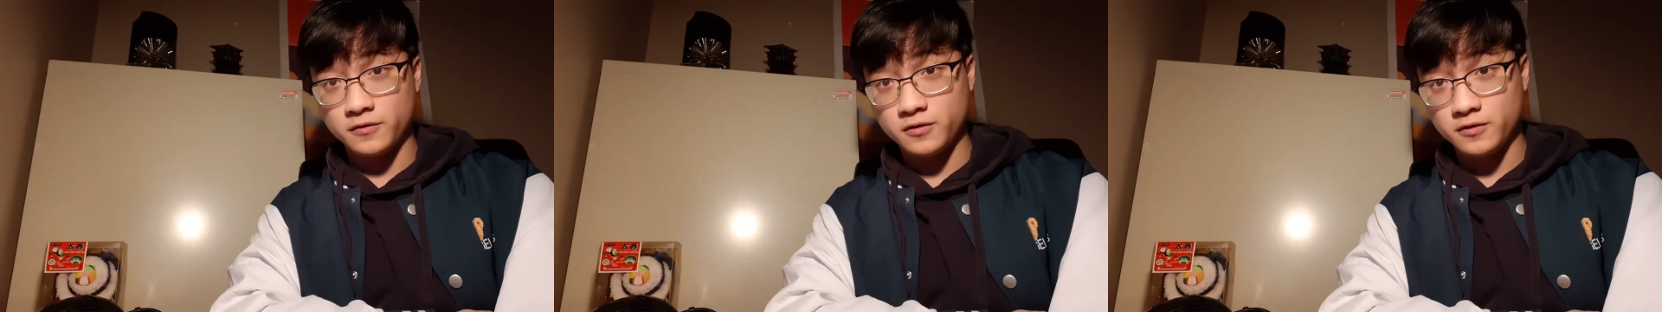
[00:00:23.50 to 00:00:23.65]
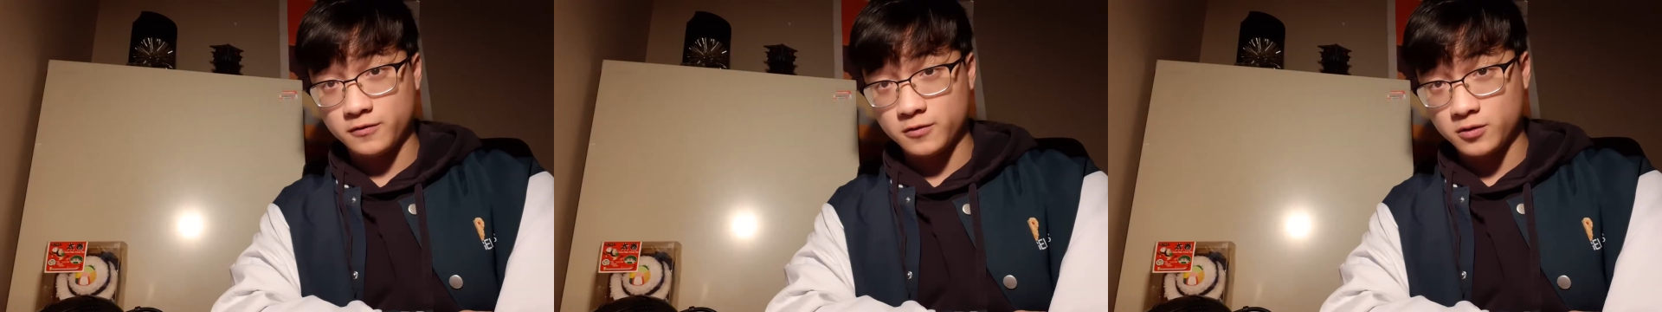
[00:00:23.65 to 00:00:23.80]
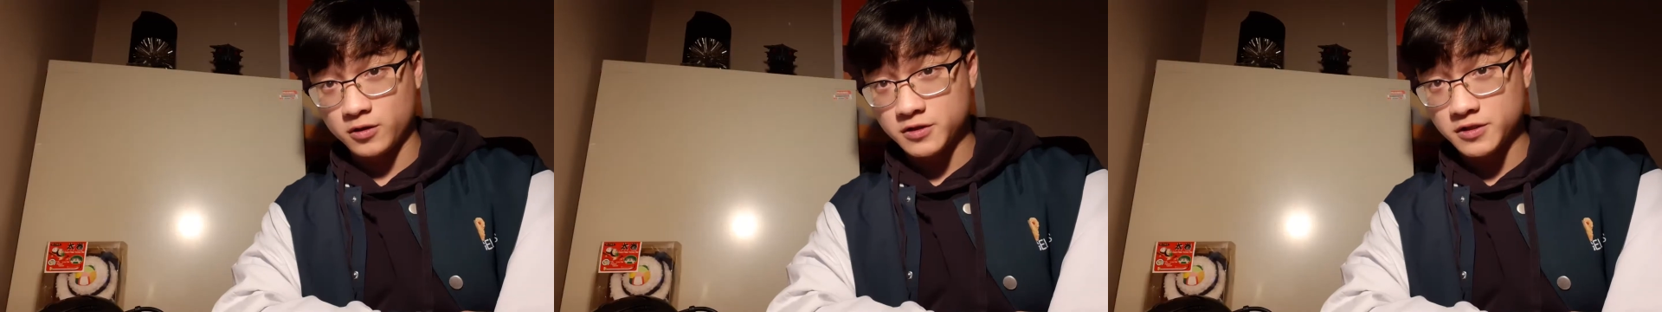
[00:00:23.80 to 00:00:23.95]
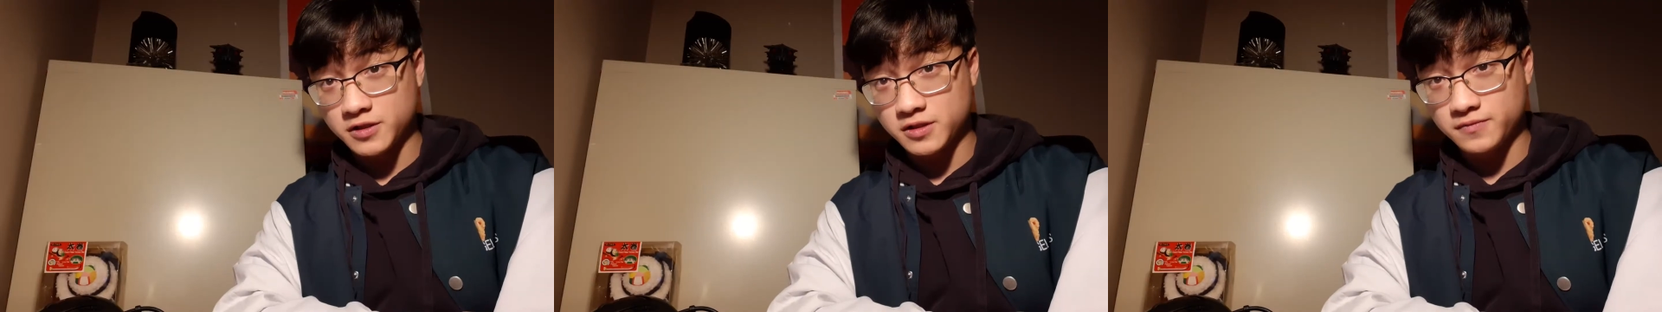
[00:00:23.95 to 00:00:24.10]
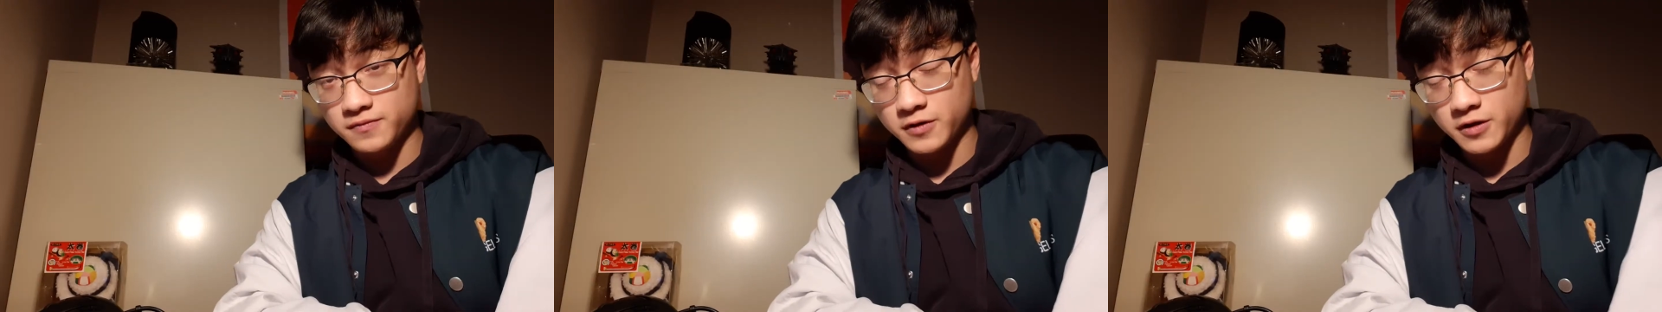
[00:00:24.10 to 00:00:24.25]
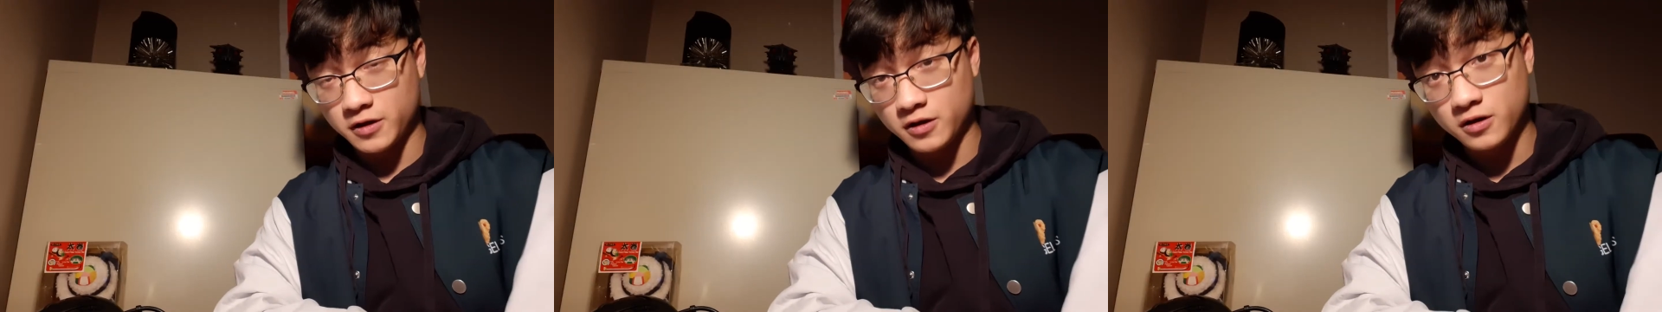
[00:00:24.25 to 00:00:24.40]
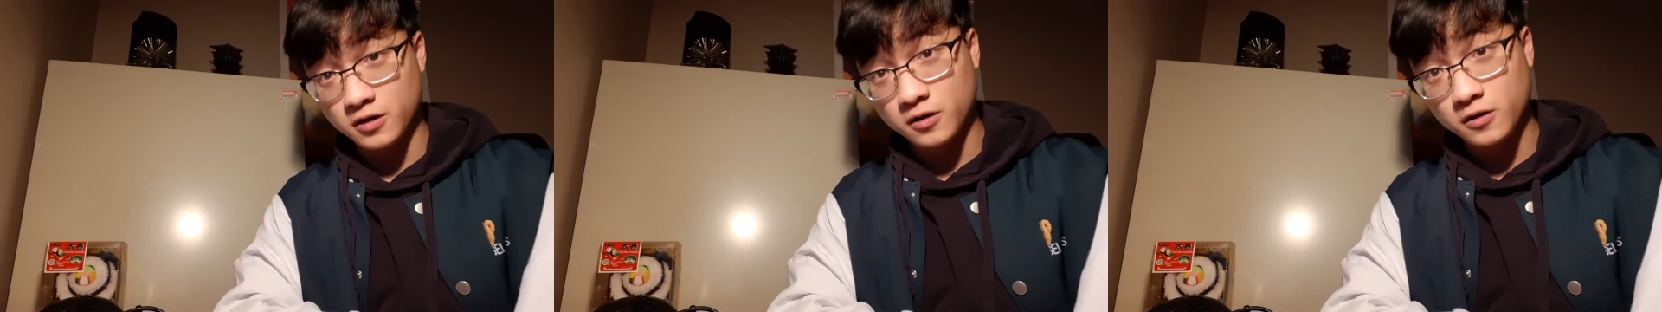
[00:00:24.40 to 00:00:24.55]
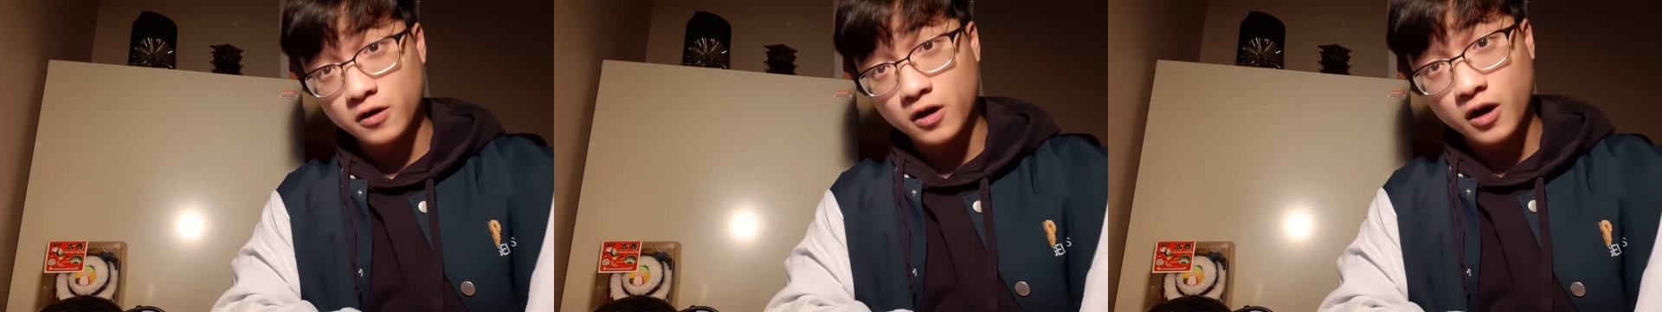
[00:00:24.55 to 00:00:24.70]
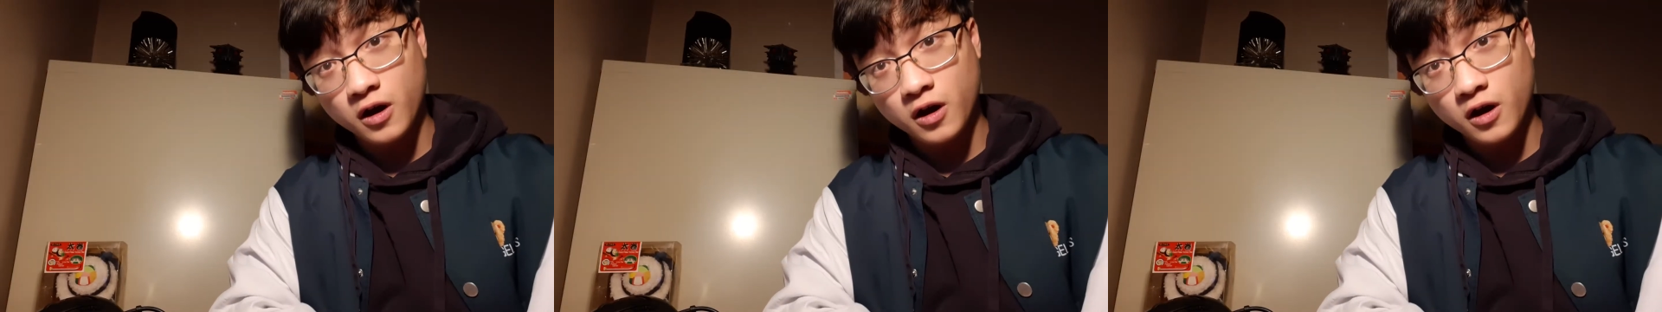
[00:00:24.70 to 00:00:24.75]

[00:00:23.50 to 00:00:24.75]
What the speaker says: you ever watch this video,